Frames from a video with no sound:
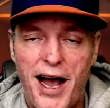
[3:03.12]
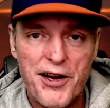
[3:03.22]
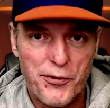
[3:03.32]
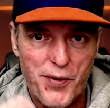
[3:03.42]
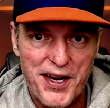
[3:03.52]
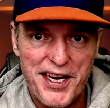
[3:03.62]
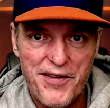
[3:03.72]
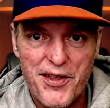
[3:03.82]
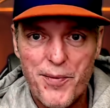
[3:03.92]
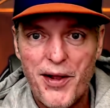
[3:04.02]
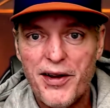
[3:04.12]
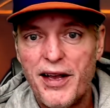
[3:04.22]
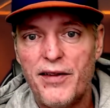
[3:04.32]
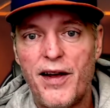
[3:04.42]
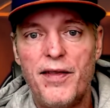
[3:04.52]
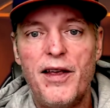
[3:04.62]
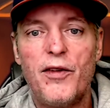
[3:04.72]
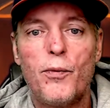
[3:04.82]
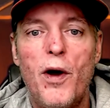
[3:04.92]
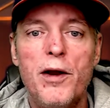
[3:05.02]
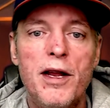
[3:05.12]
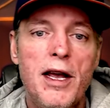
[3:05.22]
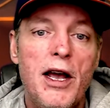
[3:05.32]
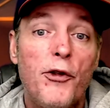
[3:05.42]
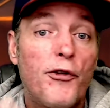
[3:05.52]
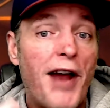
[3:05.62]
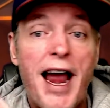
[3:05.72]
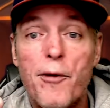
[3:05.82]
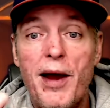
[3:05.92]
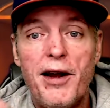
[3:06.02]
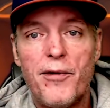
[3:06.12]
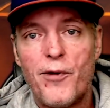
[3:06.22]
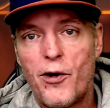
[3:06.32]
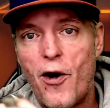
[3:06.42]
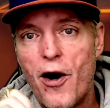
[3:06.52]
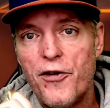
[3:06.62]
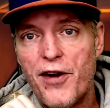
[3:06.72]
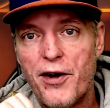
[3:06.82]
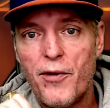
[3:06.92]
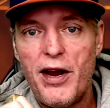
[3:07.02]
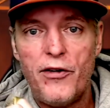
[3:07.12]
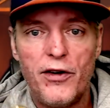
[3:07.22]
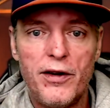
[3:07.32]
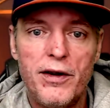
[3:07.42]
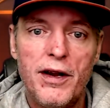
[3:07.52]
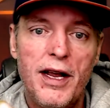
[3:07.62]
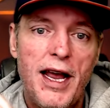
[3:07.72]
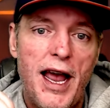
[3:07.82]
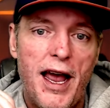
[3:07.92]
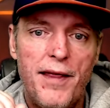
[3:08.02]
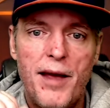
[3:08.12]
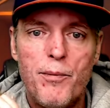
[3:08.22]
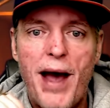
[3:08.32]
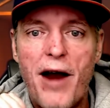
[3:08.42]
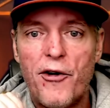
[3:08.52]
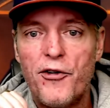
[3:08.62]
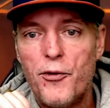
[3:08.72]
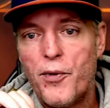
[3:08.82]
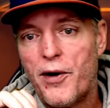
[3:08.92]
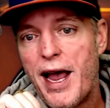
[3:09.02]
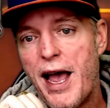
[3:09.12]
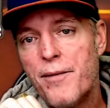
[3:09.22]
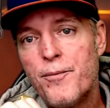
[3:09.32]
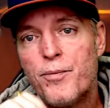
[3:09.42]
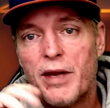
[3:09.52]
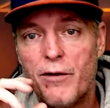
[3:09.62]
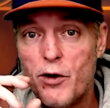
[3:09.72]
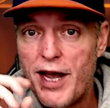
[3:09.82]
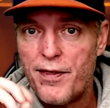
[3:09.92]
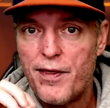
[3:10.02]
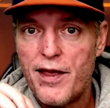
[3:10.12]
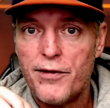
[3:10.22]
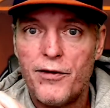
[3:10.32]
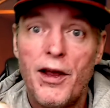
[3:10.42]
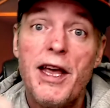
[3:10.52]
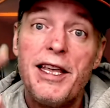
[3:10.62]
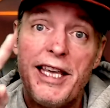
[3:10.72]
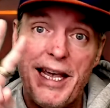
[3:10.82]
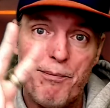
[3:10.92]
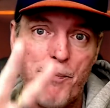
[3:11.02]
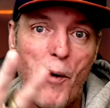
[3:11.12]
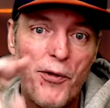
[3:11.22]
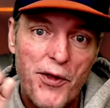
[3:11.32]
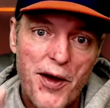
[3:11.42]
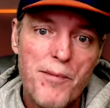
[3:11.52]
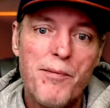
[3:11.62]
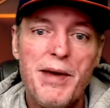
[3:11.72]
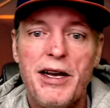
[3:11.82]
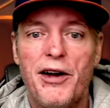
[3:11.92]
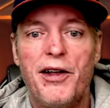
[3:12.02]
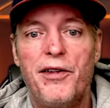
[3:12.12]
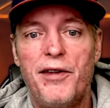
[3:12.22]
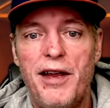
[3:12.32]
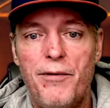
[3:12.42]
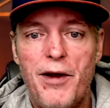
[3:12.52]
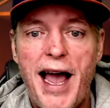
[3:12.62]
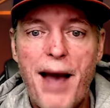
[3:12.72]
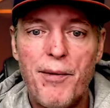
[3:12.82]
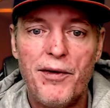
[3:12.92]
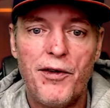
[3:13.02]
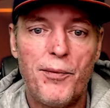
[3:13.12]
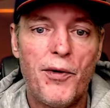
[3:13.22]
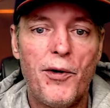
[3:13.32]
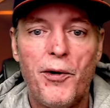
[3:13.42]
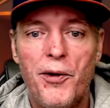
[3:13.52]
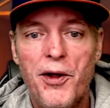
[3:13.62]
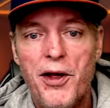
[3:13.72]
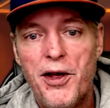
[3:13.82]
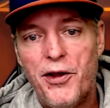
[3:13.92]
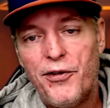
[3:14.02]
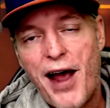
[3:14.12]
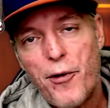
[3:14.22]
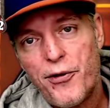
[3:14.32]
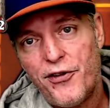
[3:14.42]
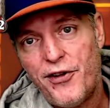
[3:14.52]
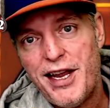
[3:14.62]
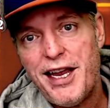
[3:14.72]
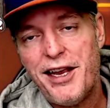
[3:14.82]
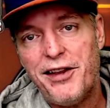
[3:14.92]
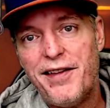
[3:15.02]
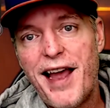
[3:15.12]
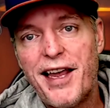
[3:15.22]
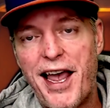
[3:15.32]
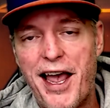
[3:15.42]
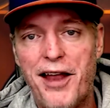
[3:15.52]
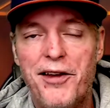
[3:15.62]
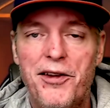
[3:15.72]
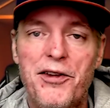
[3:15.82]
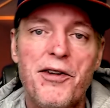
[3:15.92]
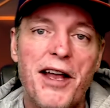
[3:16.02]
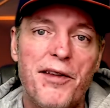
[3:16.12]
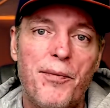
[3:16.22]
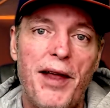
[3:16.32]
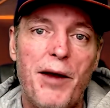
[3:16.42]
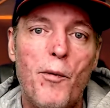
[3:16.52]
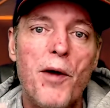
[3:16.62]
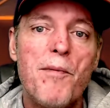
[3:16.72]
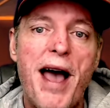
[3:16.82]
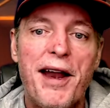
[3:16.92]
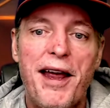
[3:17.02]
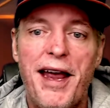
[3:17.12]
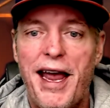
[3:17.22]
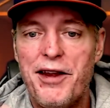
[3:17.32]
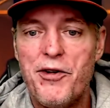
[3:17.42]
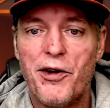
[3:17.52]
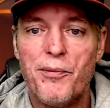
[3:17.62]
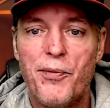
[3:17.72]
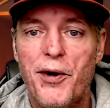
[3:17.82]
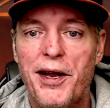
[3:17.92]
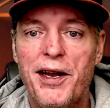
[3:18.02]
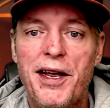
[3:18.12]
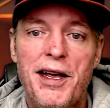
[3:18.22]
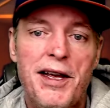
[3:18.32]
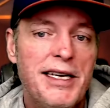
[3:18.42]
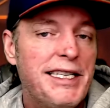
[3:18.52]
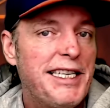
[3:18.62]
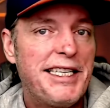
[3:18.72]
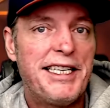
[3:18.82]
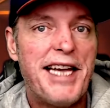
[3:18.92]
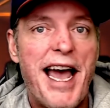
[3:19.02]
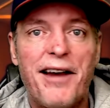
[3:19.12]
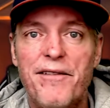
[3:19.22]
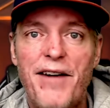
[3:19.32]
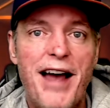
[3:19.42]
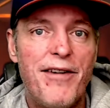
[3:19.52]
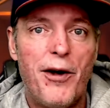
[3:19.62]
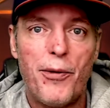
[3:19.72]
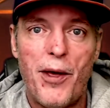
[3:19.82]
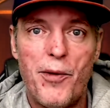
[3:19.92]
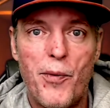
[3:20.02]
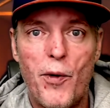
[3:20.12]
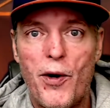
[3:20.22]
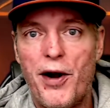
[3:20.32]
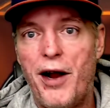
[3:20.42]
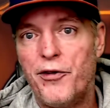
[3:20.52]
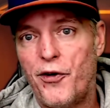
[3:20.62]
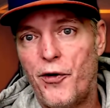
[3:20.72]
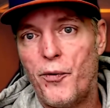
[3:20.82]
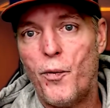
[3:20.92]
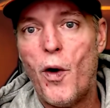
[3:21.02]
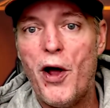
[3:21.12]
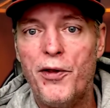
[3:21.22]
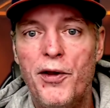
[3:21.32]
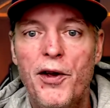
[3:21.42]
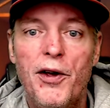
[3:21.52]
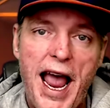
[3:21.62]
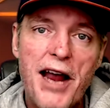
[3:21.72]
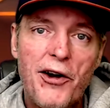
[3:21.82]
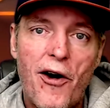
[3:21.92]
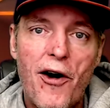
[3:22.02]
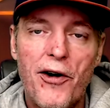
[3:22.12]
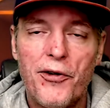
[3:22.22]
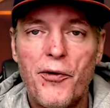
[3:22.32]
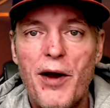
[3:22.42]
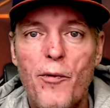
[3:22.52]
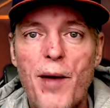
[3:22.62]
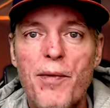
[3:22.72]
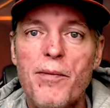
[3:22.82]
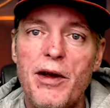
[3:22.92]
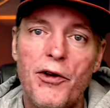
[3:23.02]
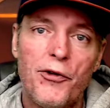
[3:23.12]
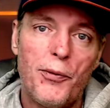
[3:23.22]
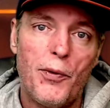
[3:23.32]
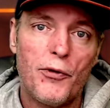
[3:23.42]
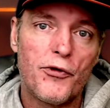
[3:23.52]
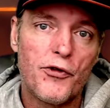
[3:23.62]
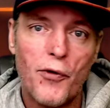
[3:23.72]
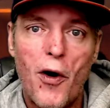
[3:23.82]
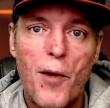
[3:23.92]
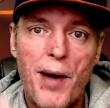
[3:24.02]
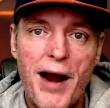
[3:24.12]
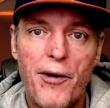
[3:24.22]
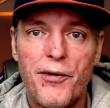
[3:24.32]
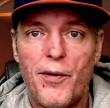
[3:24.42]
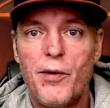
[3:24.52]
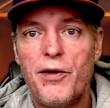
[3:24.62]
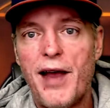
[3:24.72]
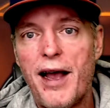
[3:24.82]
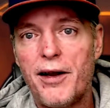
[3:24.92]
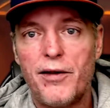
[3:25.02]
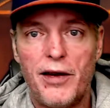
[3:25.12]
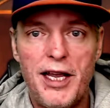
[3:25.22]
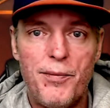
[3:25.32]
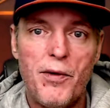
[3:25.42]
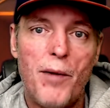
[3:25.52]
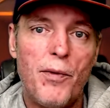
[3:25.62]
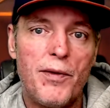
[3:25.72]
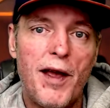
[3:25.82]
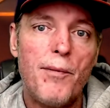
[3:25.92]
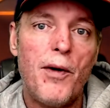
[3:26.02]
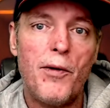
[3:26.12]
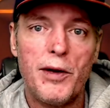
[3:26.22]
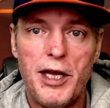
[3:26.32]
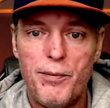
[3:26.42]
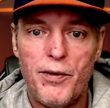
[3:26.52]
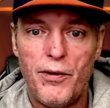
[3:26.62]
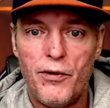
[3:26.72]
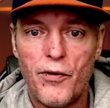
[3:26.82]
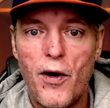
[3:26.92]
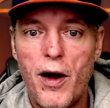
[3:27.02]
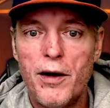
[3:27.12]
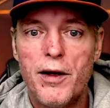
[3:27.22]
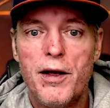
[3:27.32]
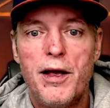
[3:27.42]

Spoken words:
I just want to give you the mulligans on this one: Sky Raider for card generation, and then Parachute Brigand. If you get this, keep both of them, because if you happen to pull South Sea Deckhand, you get to play 1 mana and you can put 6 attack and 5 health on the board on turn 1. Ankar is a great weapon because it will draw pirates from your deck to keep you up with tempo and keep you in draw.